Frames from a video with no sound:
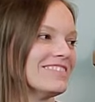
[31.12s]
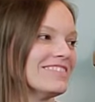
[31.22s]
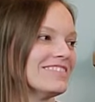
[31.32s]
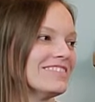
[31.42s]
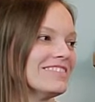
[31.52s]

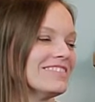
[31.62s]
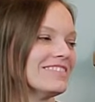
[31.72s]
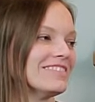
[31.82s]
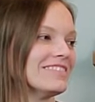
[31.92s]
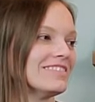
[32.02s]

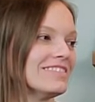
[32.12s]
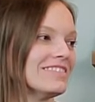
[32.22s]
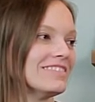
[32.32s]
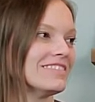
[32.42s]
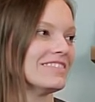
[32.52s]

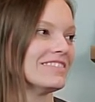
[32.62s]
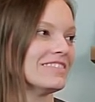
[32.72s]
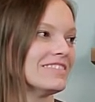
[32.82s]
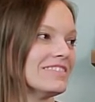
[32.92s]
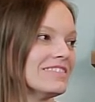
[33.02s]

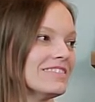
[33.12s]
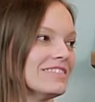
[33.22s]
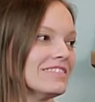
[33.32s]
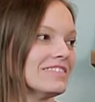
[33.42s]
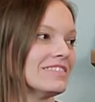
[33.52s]

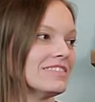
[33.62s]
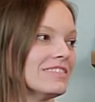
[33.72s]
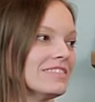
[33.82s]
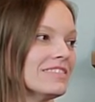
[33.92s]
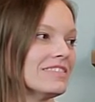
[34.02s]

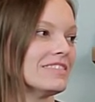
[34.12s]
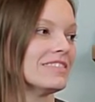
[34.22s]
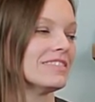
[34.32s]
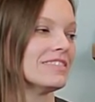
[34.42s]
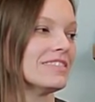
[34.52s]

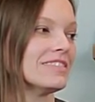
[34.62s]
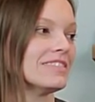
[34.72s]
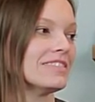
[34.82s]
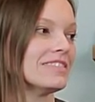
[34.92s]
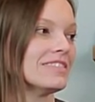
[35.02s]

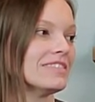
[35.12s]
This person isn't speaking.